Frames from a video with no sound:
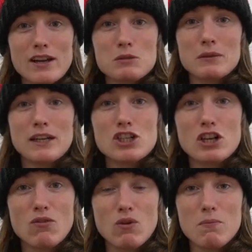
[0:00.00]

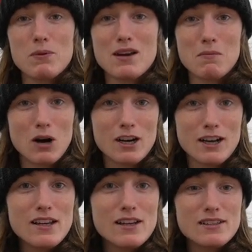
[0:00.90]
explanation of what BMR
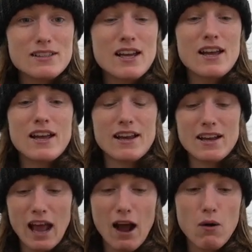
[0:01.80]
is
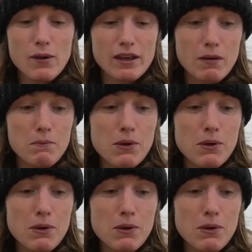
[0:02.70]
and how we can